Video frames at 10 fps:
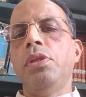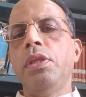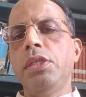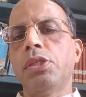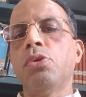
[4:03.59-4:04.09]

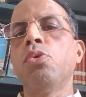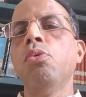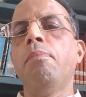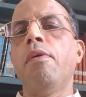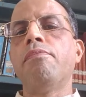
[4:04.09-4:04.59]
this
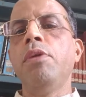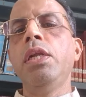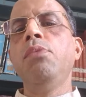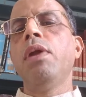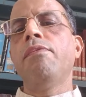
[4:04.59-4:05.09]
group of
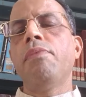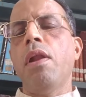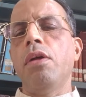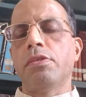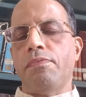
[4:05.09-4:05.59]
medieval
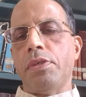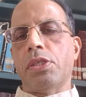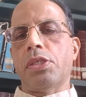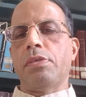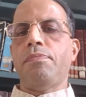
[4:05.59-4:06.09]

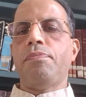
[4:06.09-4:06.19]
philosophers.